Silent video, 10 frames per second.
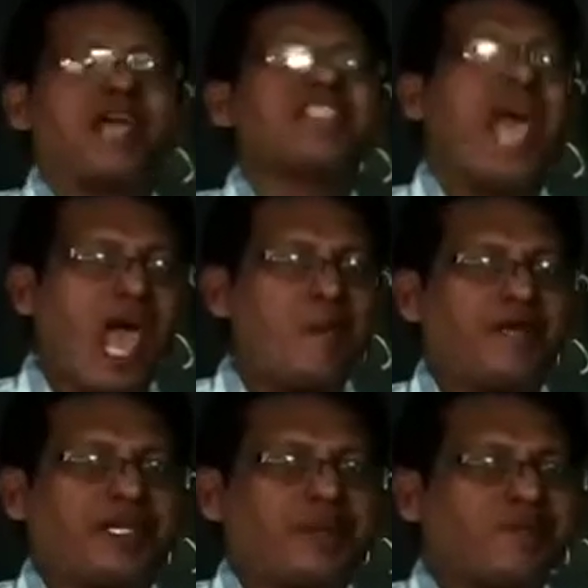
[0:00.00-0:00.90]
as a
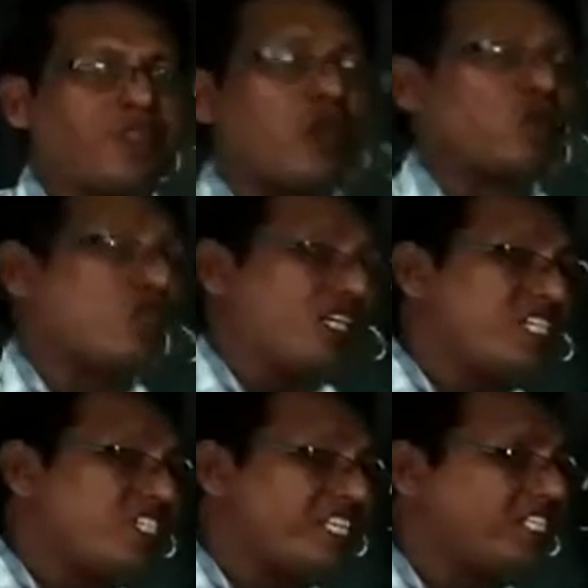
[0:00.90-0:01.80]
habit. So
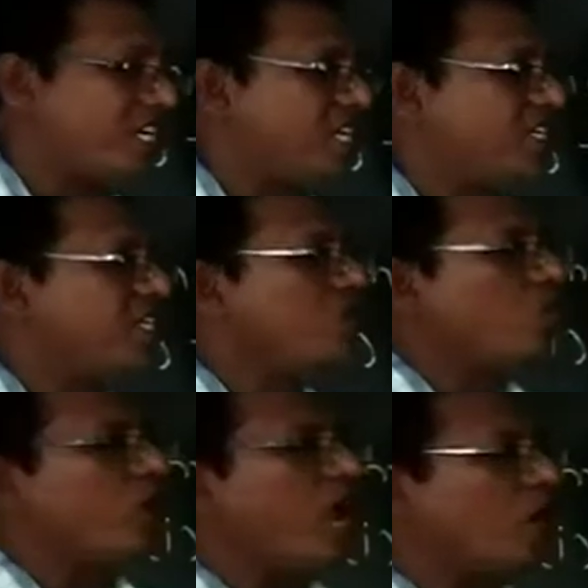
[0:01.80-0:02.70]
in such cases
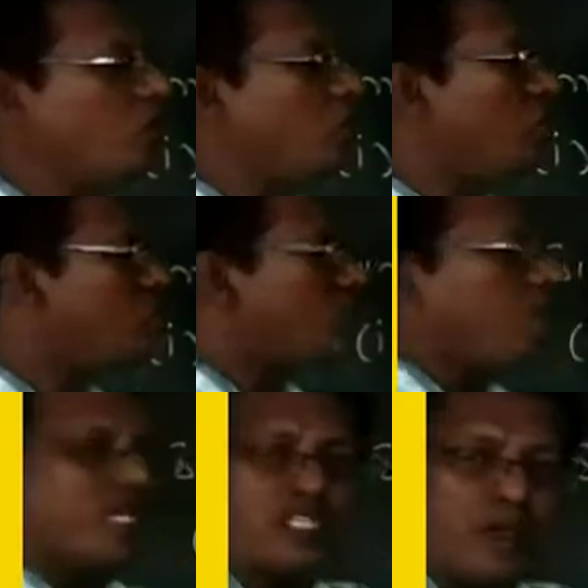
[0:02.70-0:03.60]
we have to use
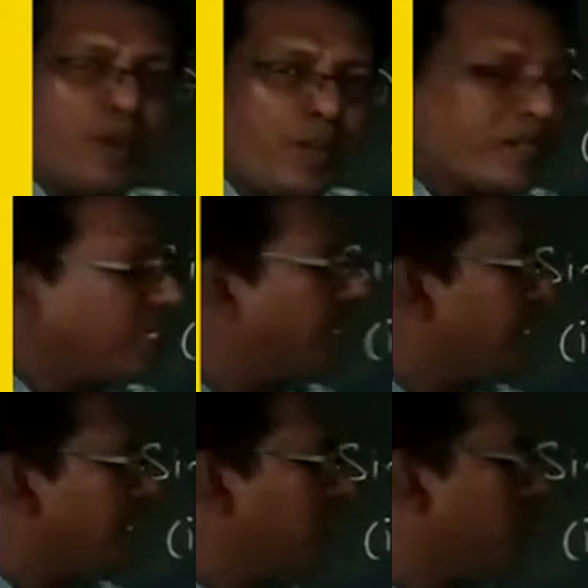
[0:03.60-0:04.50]
simple present
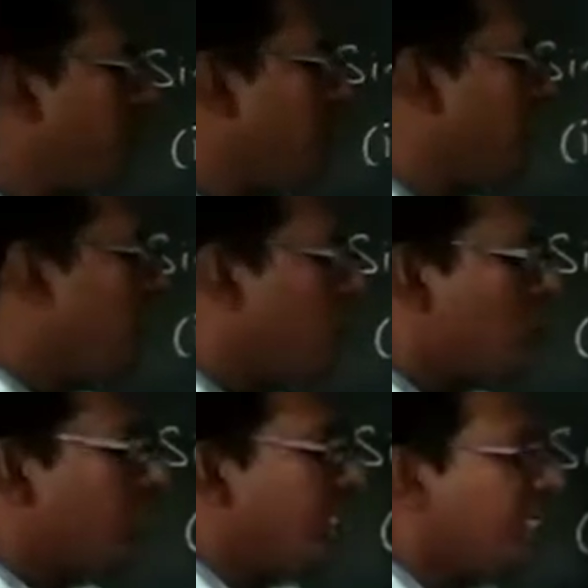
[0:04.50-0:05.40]
tense.
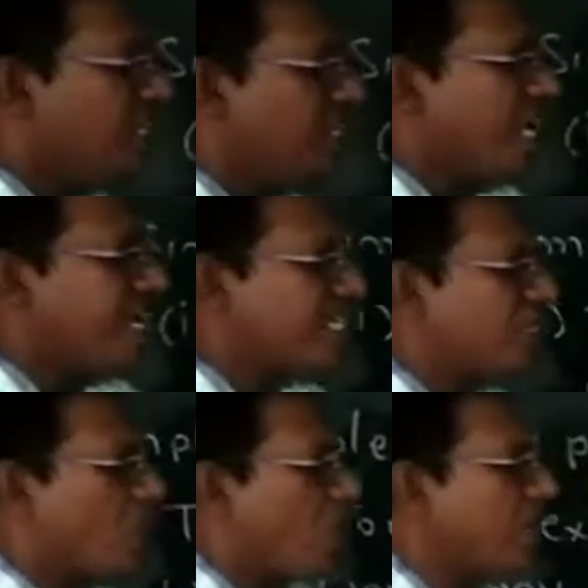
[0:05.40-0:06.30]
He
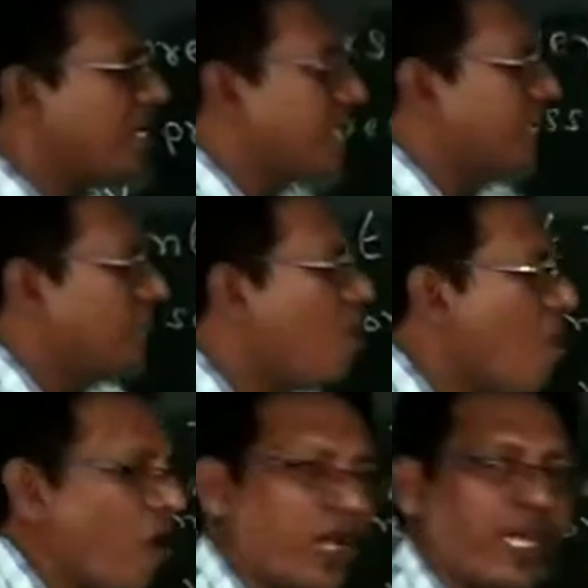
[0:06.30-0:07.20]
takes milk in the
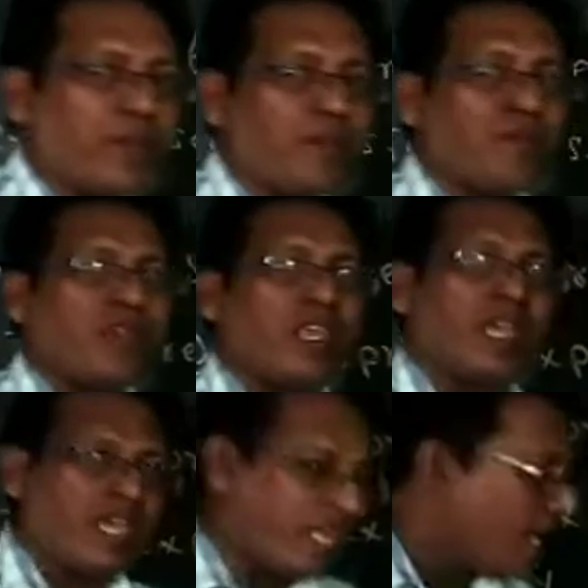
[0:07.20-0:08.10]
morning.
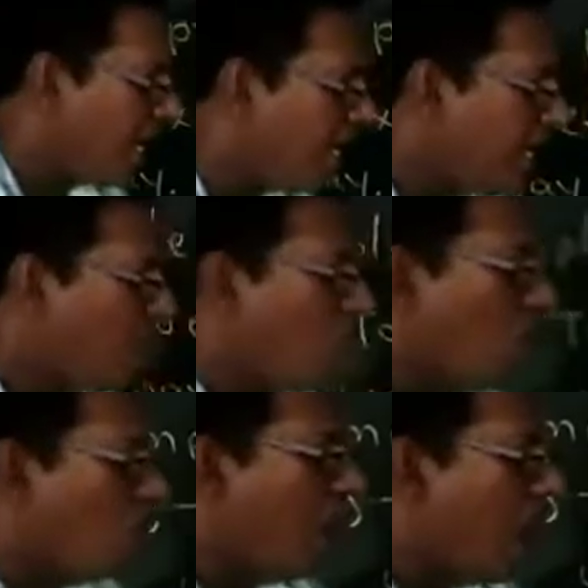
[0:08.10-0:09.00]
Here
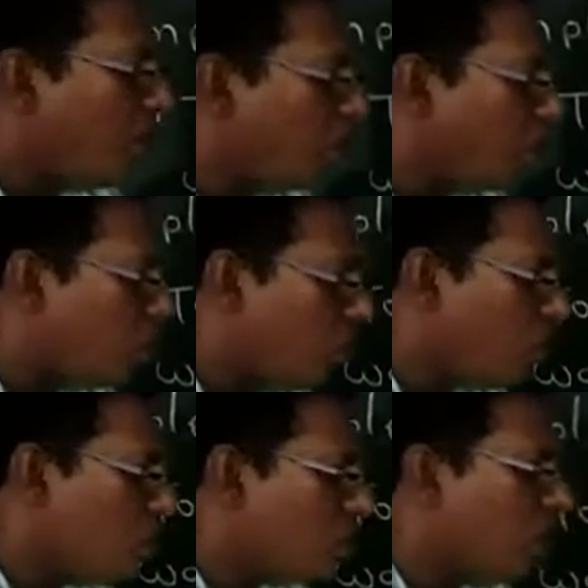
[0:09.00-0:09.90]
we have to
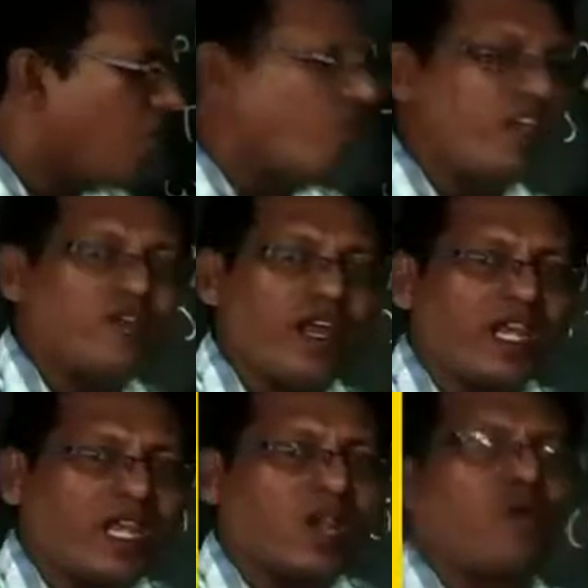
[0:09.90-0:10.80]
use
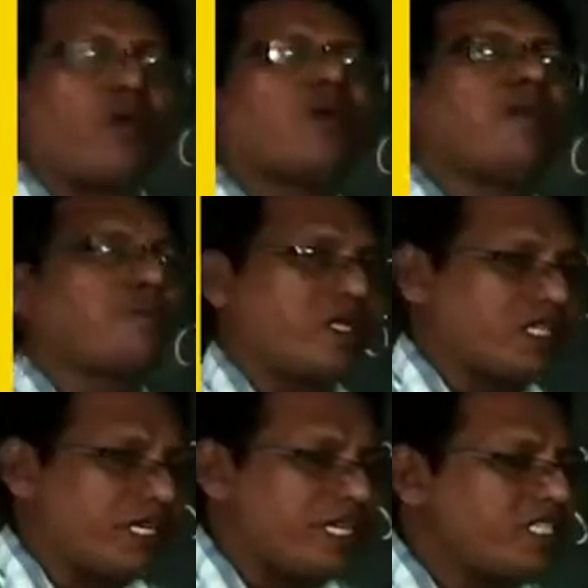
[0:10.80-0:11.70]
V1, verb in
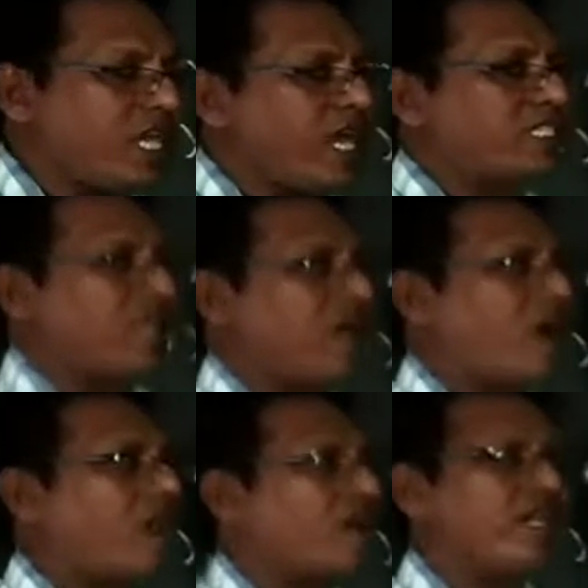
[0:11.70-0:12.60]
present tense, as I
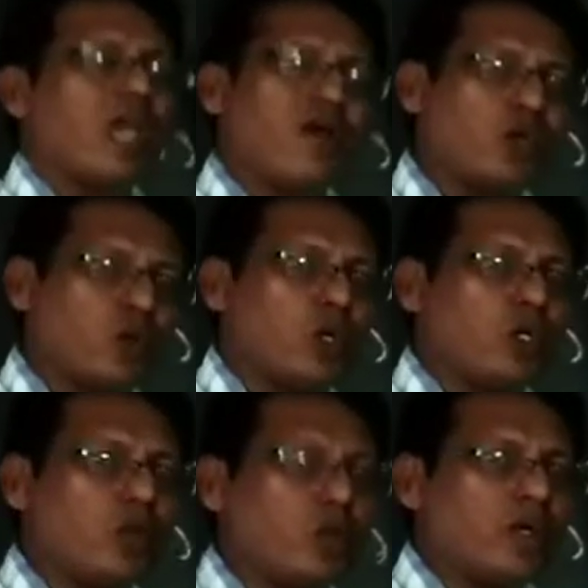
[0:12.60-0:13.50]
have told
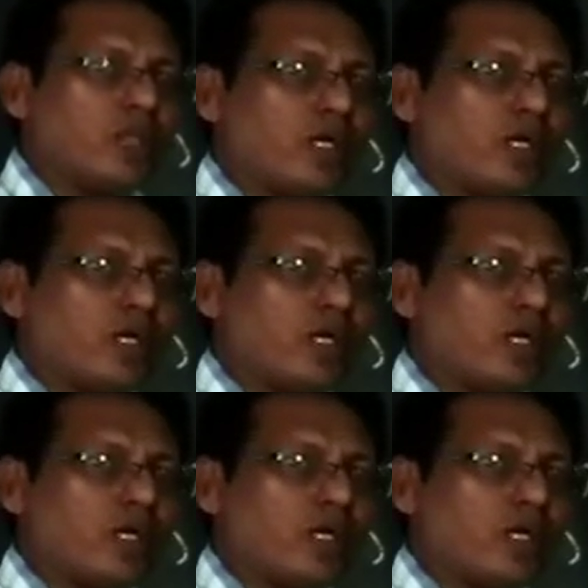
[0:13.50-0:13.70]
you